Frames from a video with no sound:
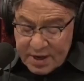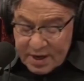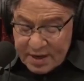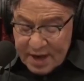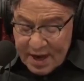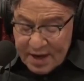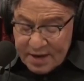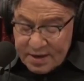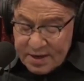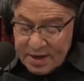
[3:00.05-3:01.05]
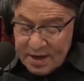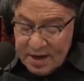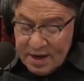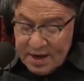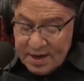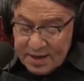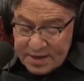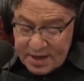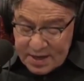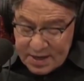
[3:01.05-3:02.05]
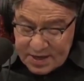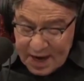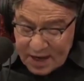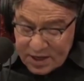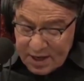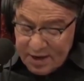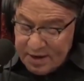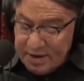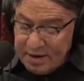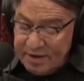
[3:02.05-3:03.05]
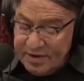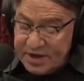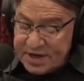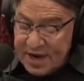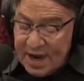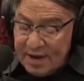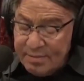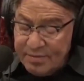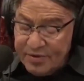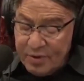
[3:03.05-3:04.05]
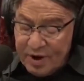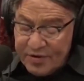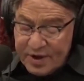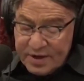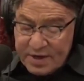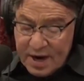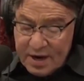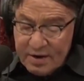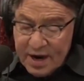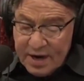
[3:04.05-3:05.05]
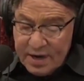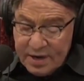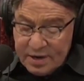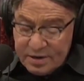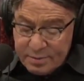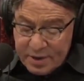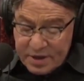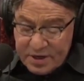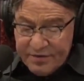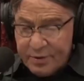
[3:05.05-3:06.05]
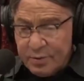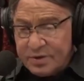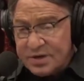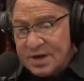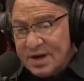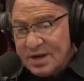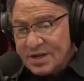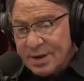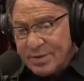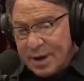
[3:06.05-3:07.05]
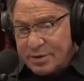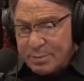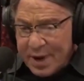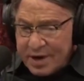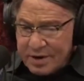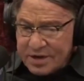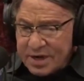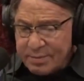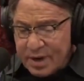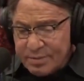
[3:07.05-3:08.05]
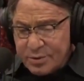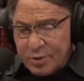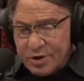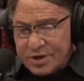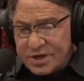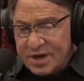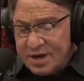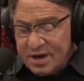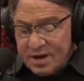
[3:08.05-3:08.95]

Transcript: it, it gained is, is actually the same throughout the entire 80 years. Because if it was sometimes better and sometimes worse,